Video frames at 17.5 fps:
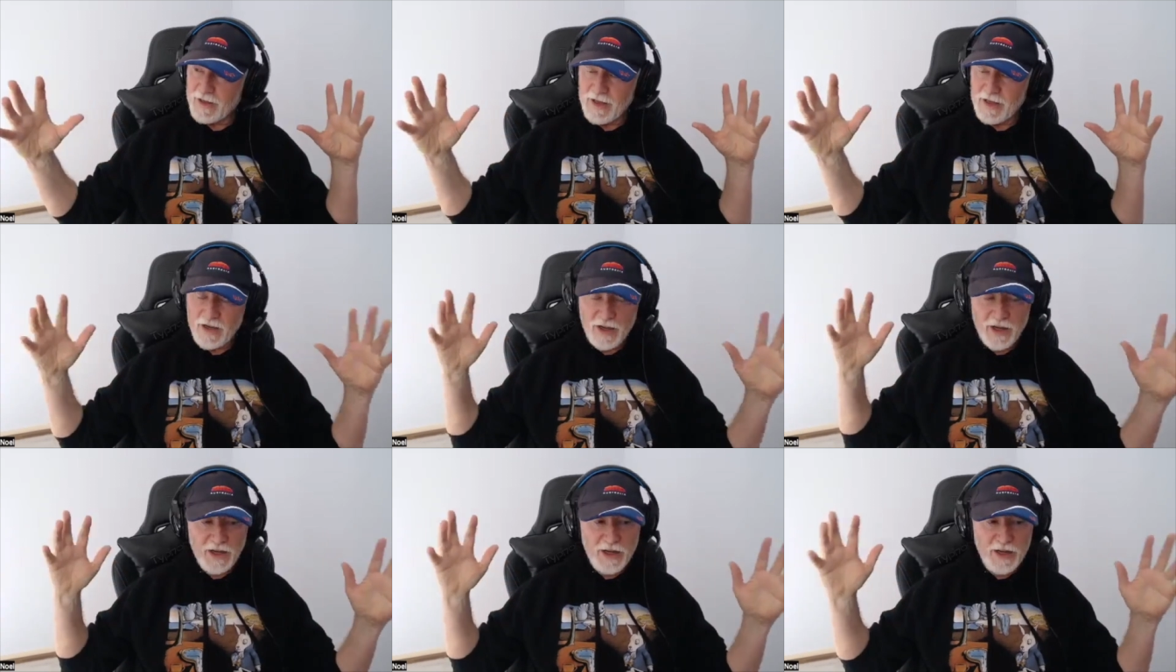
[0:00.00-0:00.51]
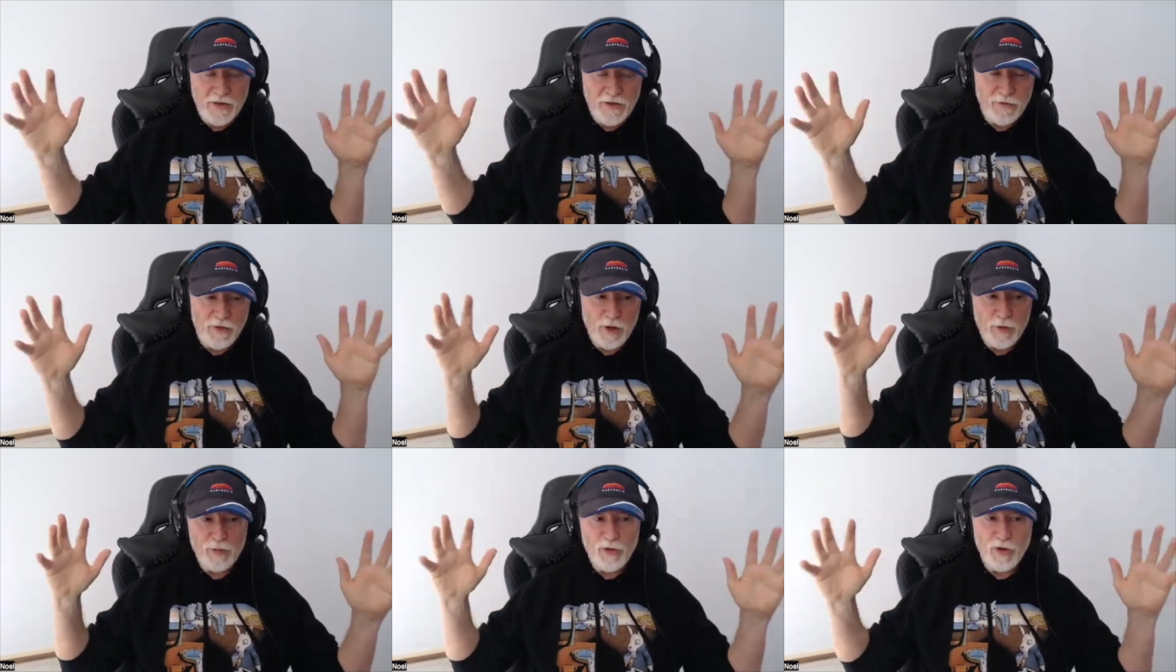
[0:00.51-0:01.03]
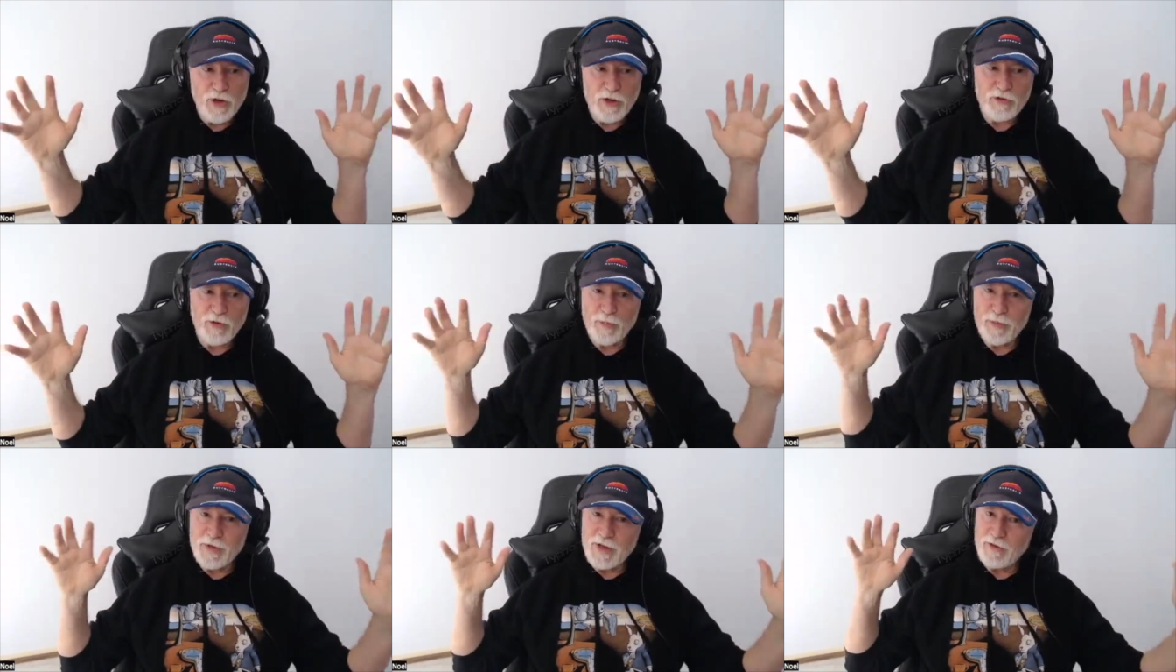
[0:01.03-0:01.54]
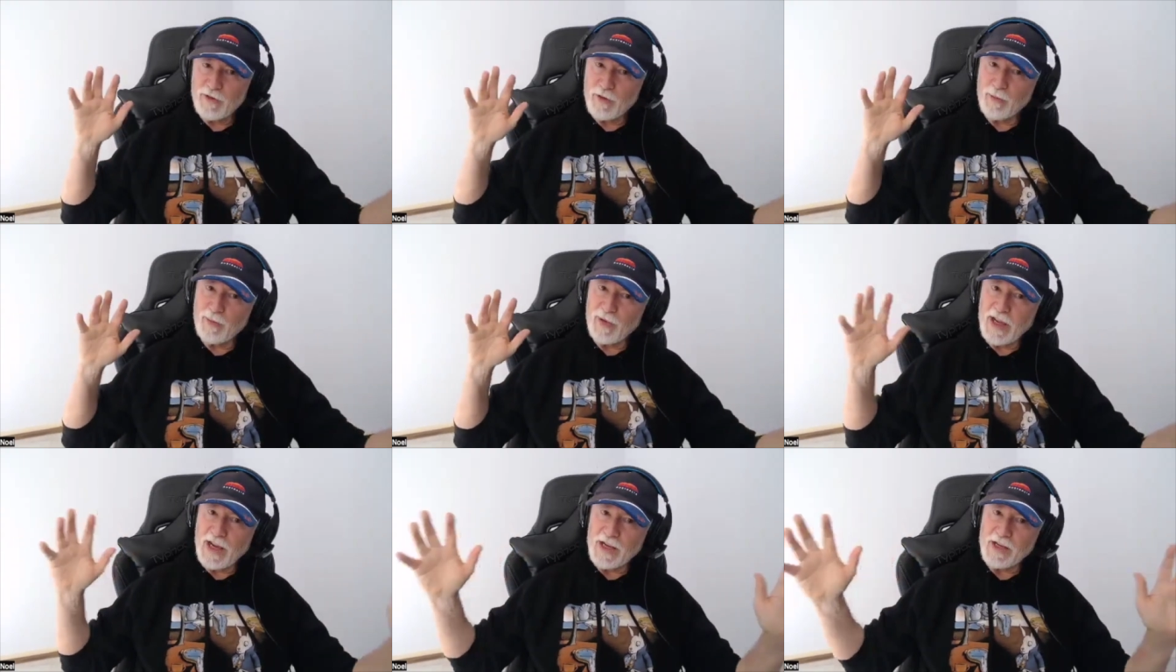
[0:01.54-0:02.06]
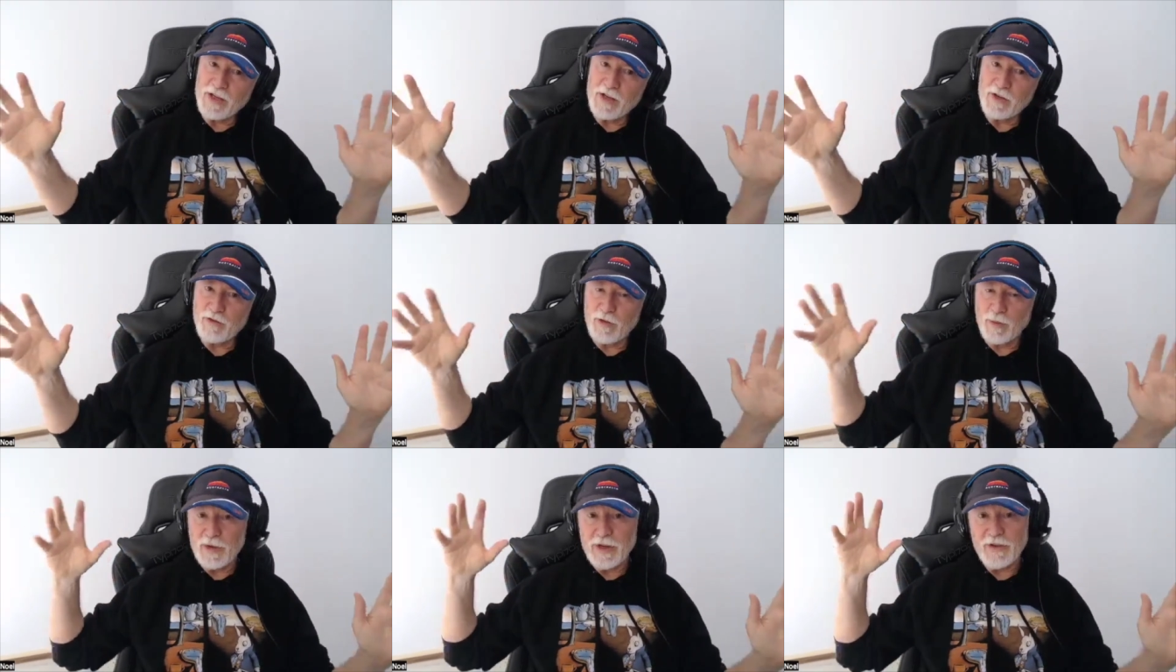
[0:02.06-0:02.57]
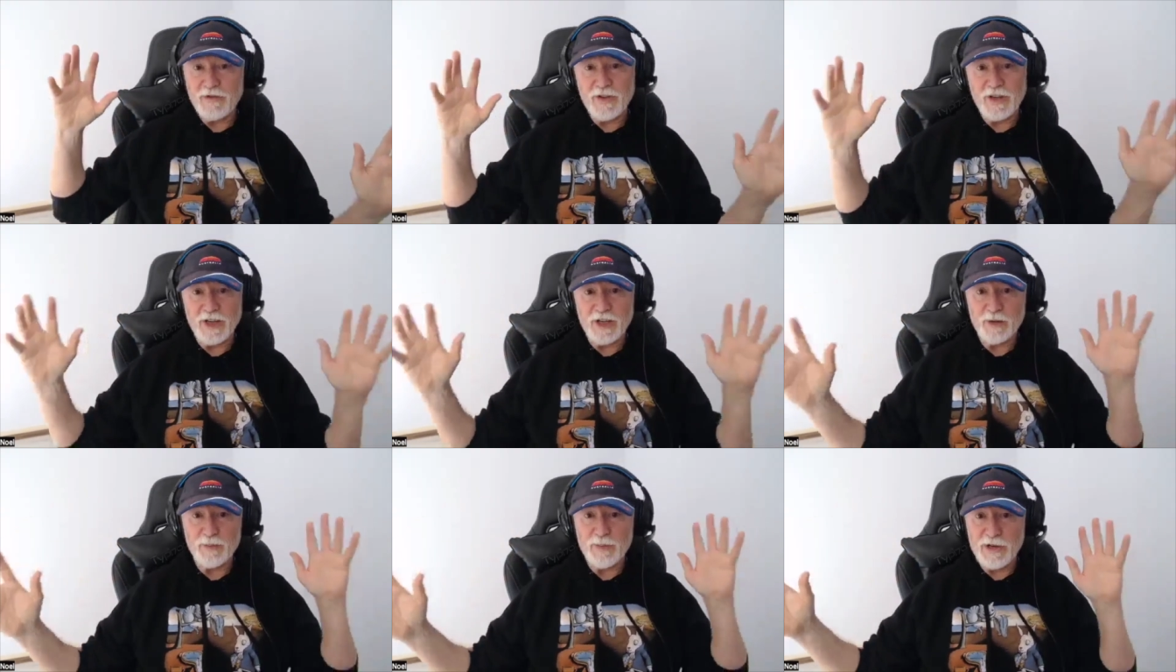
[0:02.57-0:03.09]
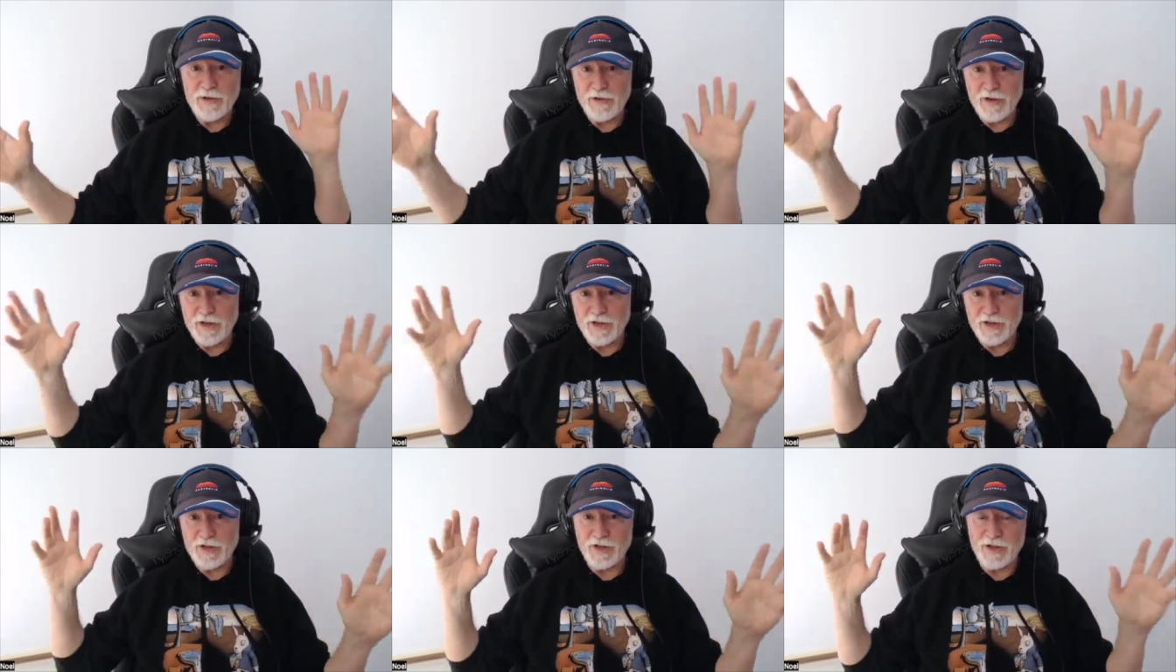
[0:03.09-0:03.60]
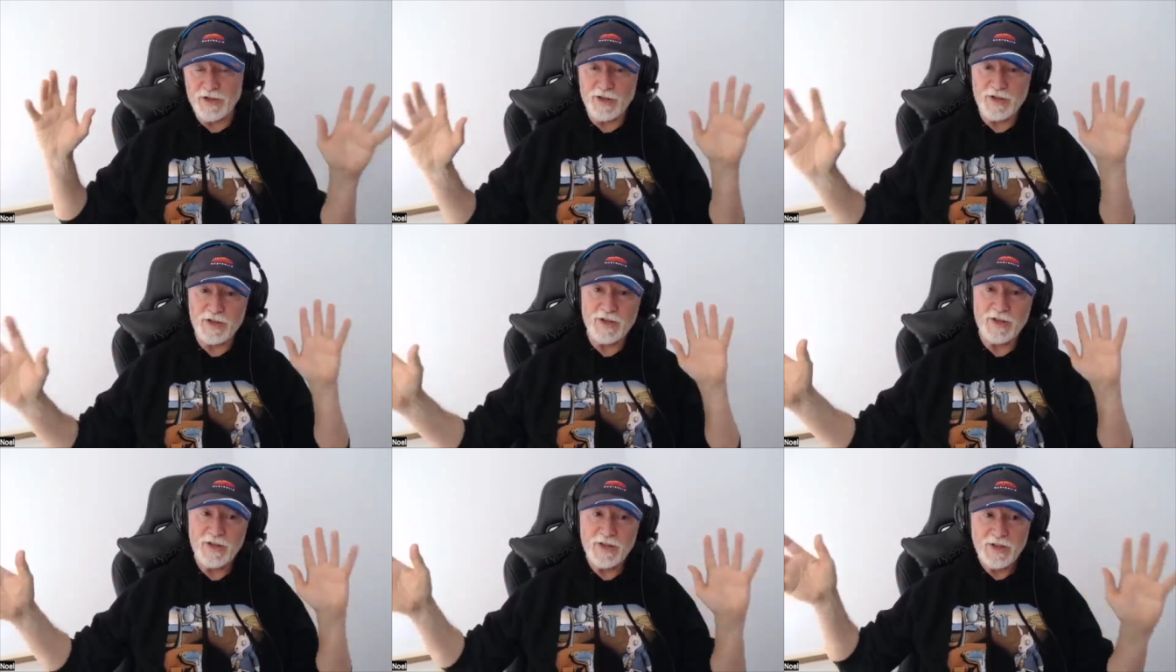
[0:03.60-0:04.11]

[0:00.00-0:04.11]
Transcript: you're getting a viewpoints from different places, from different experiences.